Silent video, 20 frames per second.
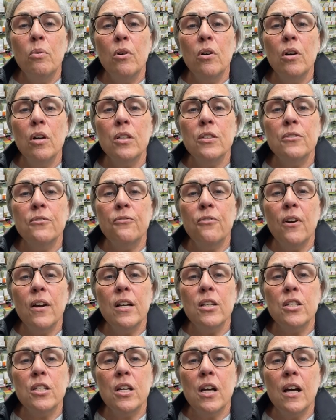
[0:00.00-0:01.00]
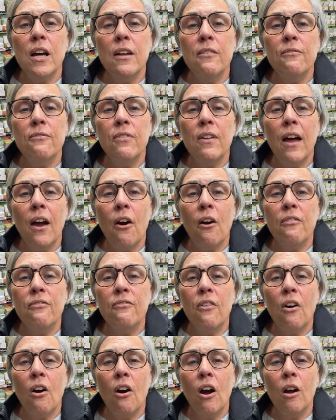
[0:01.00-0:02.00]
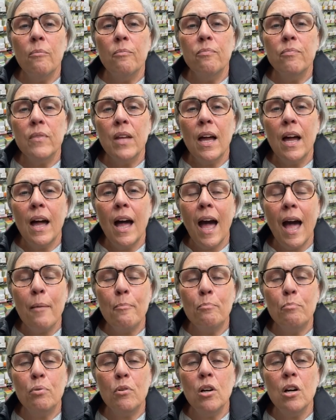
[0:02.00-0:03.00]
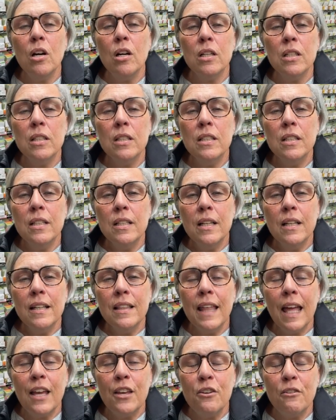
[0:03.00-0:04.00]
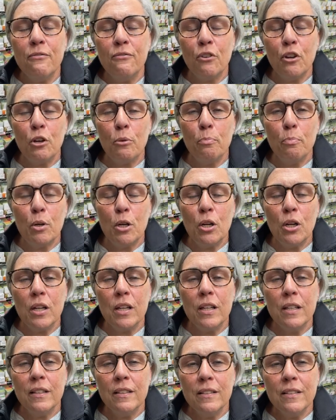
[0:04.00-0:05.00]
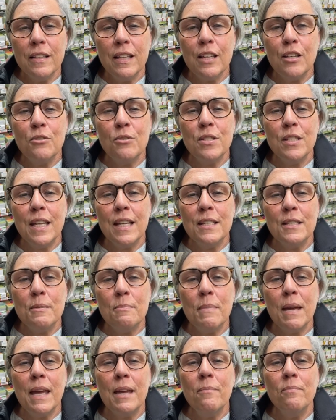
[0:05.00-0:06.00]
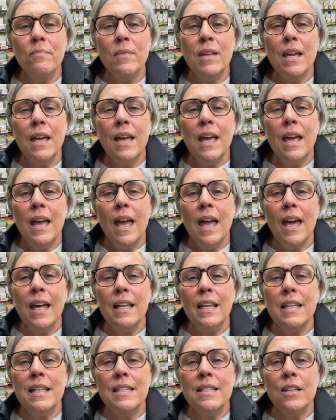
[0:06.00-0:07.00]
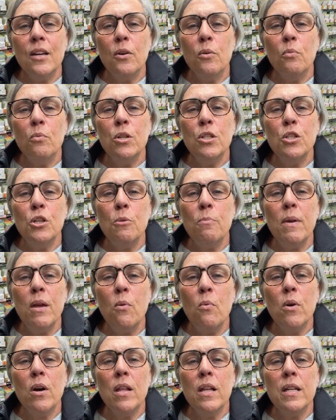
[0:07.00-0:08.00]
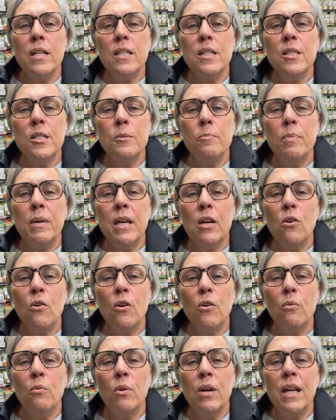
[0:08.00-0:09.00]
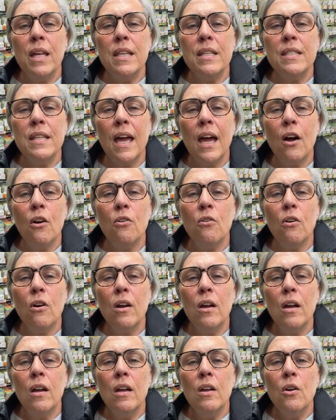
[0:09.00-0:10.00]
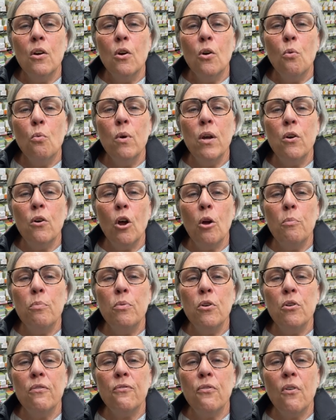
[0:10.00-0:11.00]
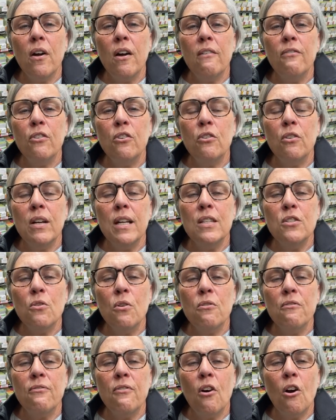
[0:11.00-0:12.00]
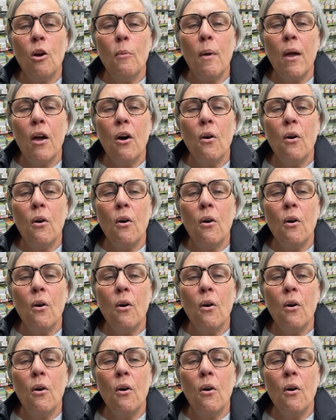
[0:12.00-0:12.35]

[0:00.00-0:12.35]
Brooks Fresh Cut Flower Farm. Hi, Brooke. Thank you for your book that you sent to me. Hey, Lisa, would you be willing to speak on wreaths? How gr- we grow beautiful evergreens on the farm.